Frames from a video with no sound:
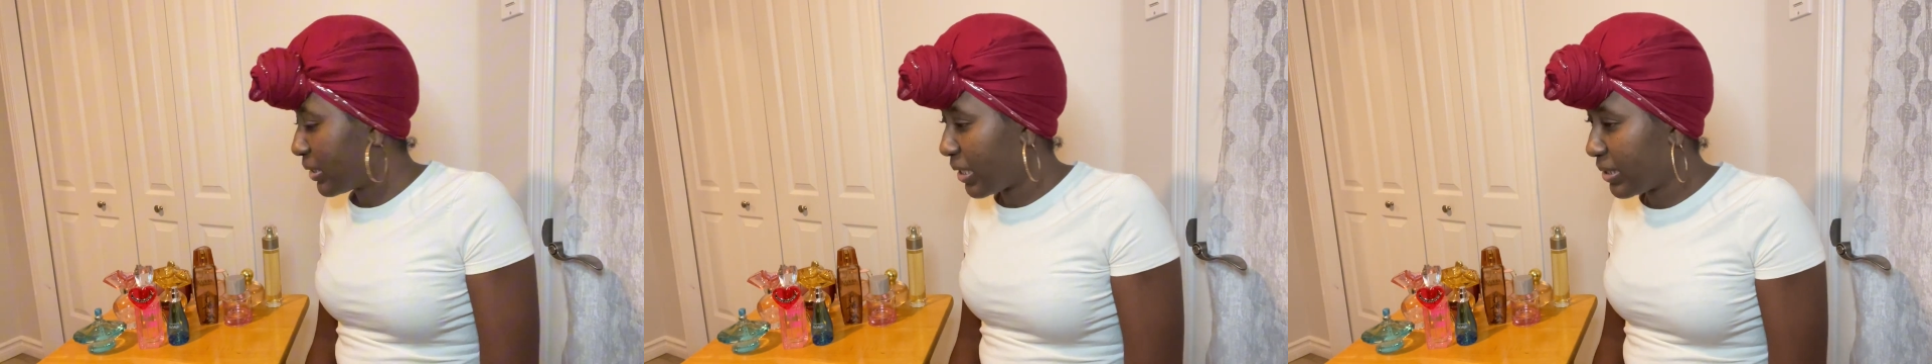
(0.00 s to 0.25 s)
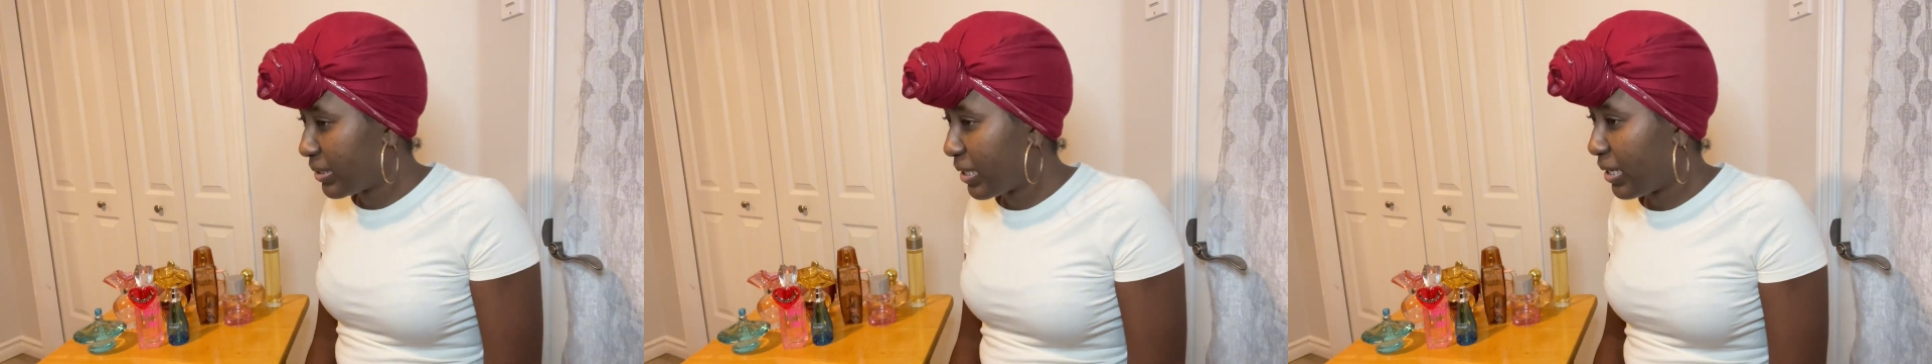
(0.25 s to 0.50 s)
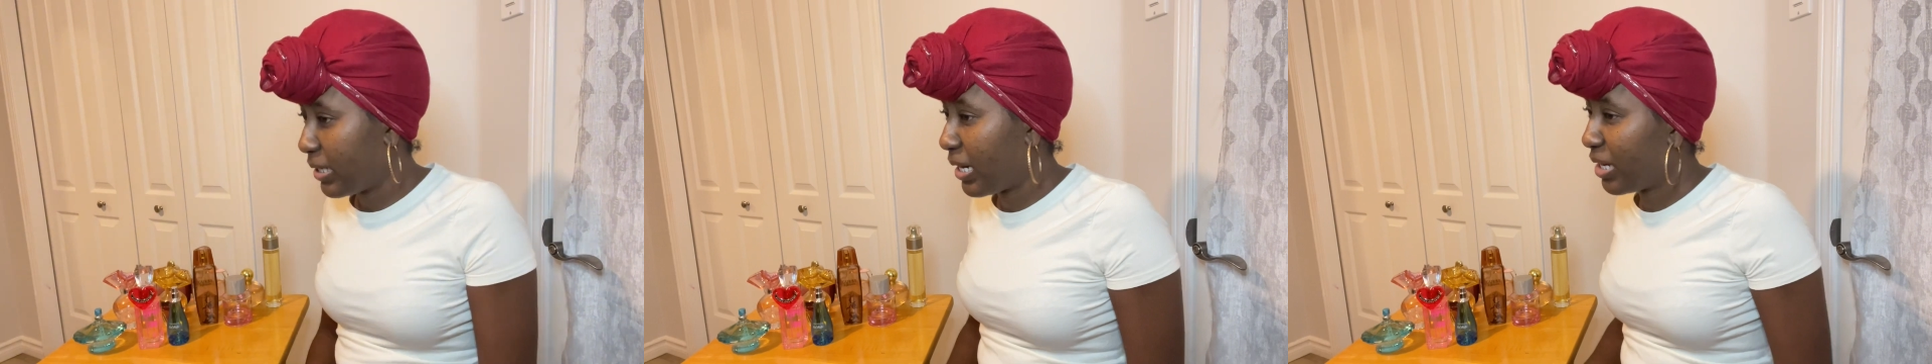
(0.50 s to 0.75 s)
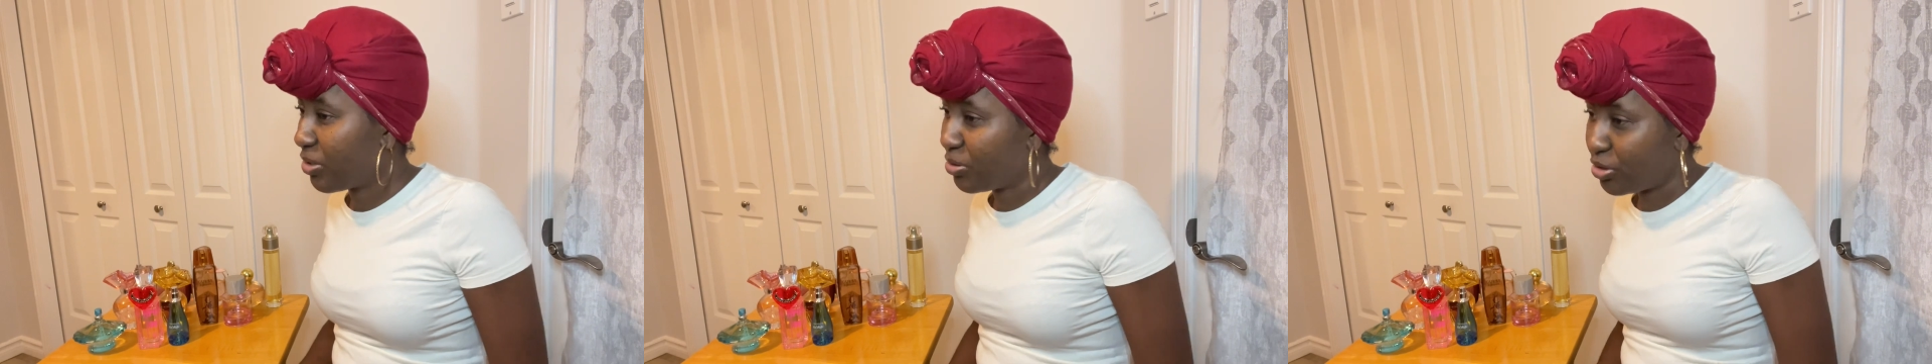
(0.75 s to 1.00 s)
I said,
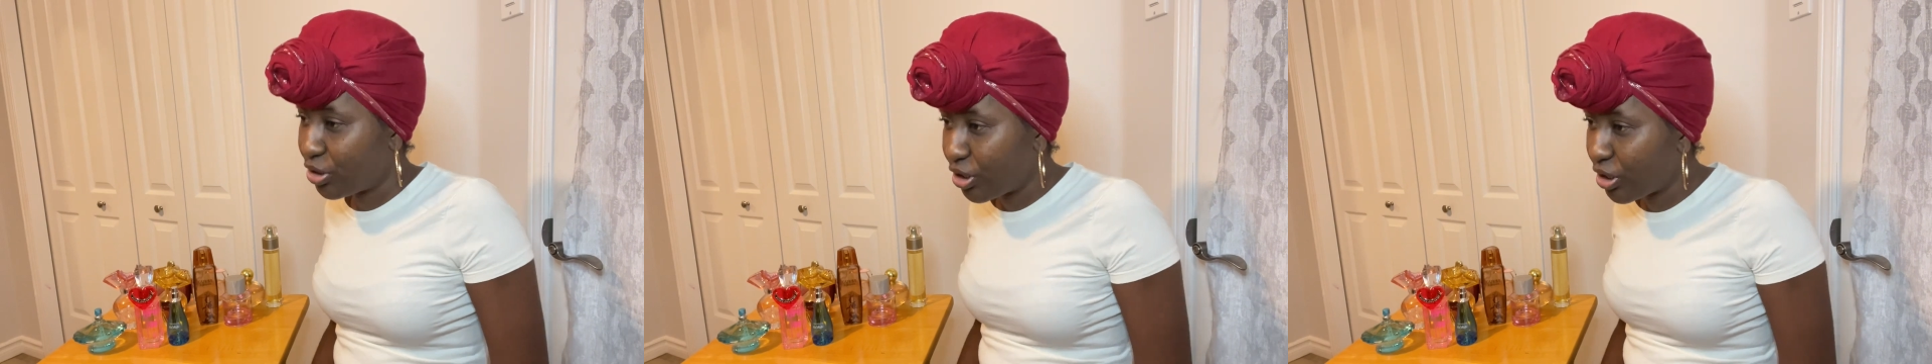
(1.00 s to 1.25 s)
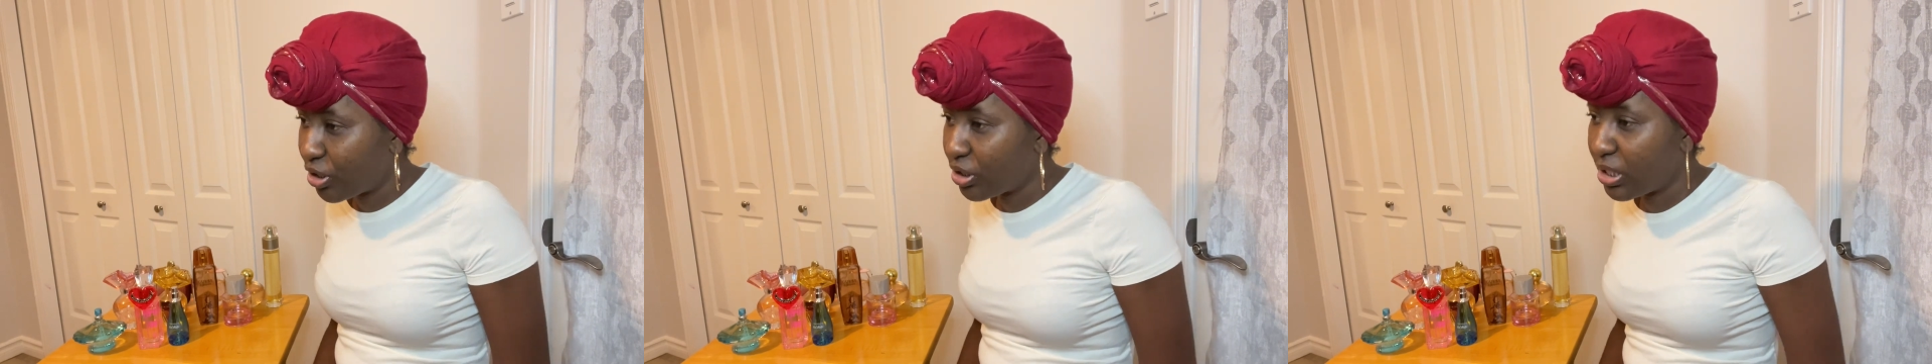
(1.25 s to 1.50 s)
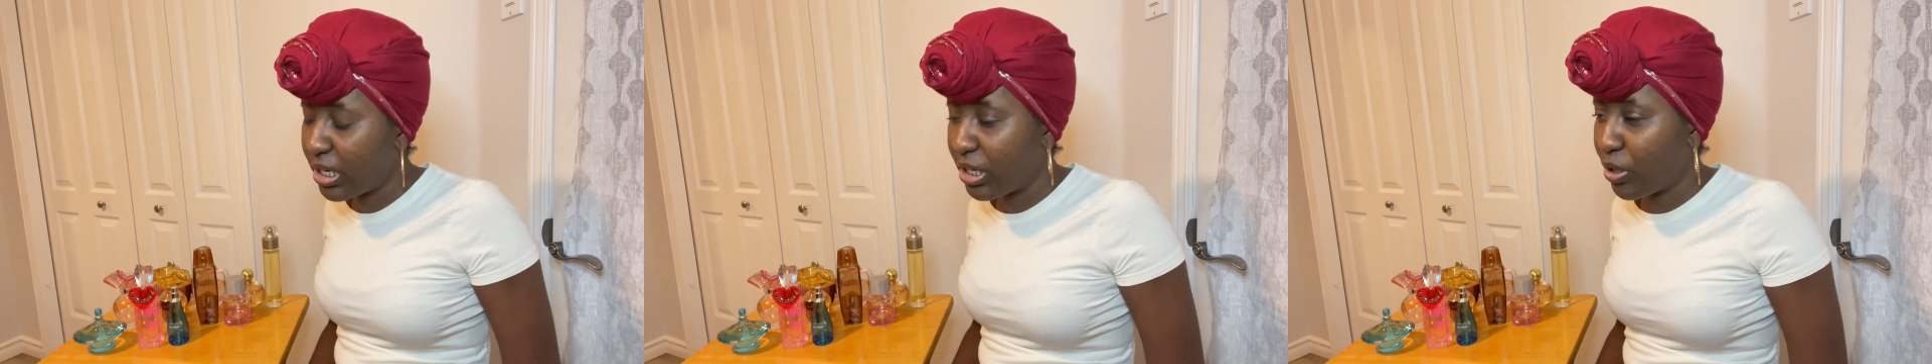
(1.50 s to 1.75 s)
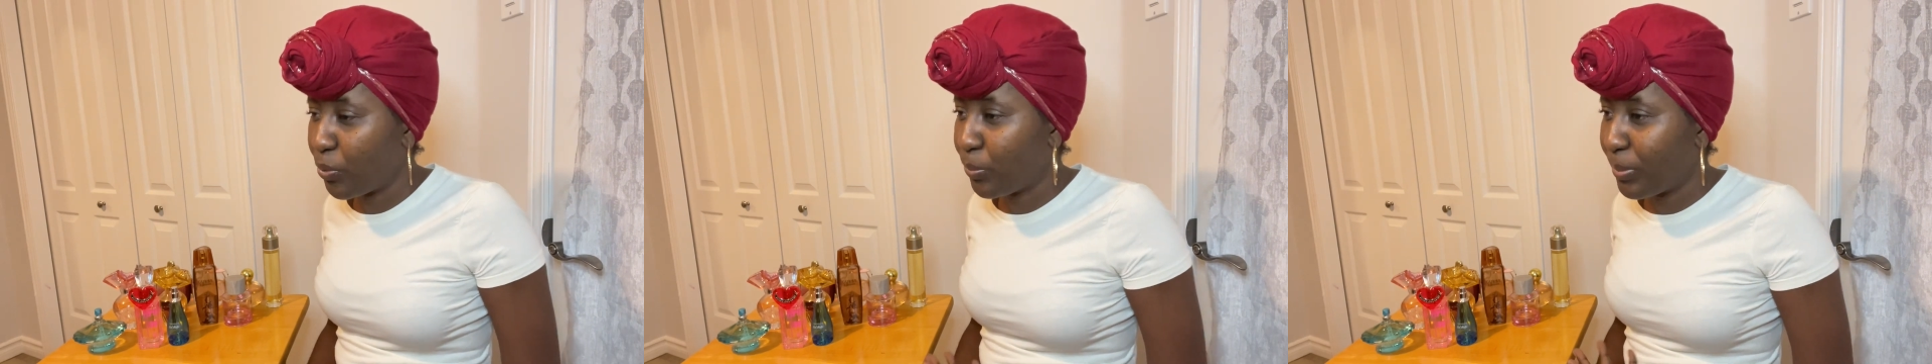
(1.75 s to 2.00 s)
like going to church, hanging
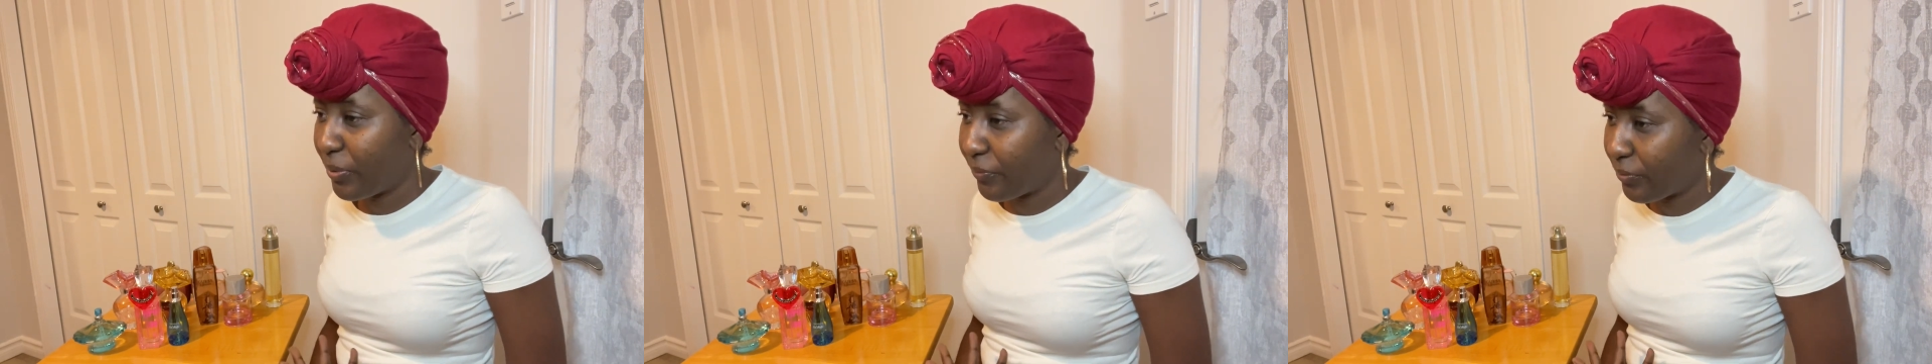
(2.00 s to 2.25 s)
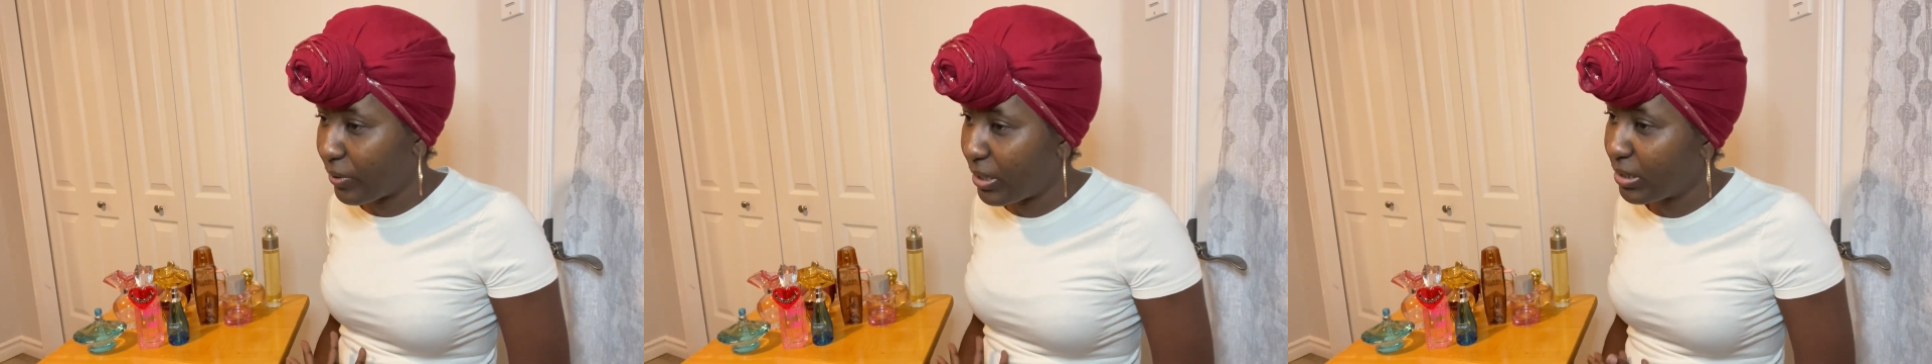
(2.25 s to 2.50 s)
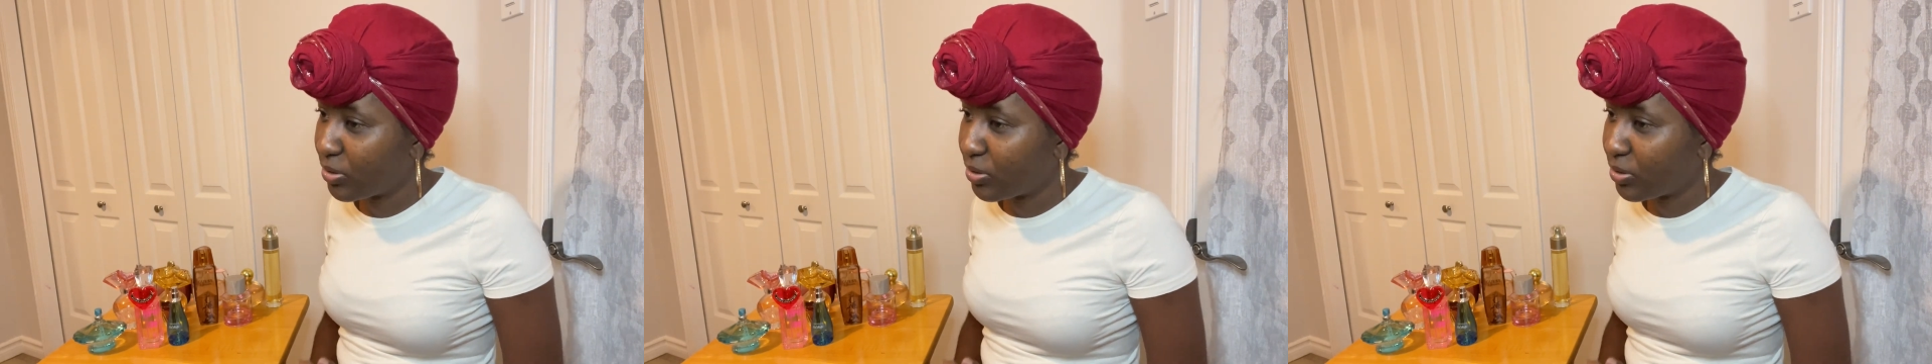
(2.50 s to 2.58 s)
out with my friends,